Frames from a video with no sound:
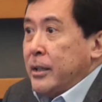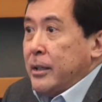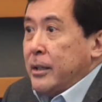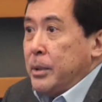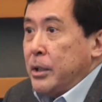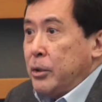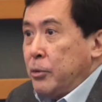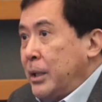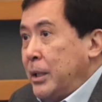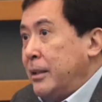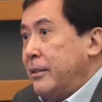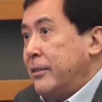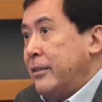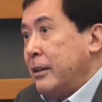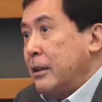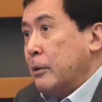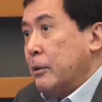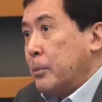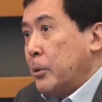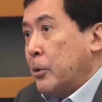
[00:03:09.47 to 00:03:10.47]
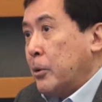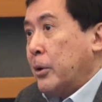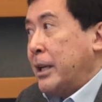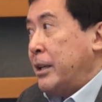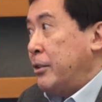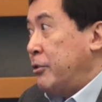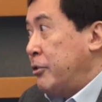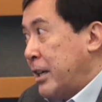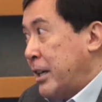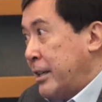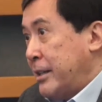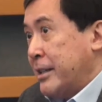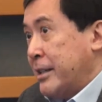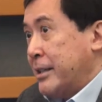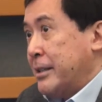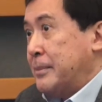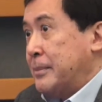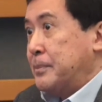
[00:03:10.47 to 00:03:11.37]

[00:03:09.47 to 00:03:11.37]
between Singapore and China.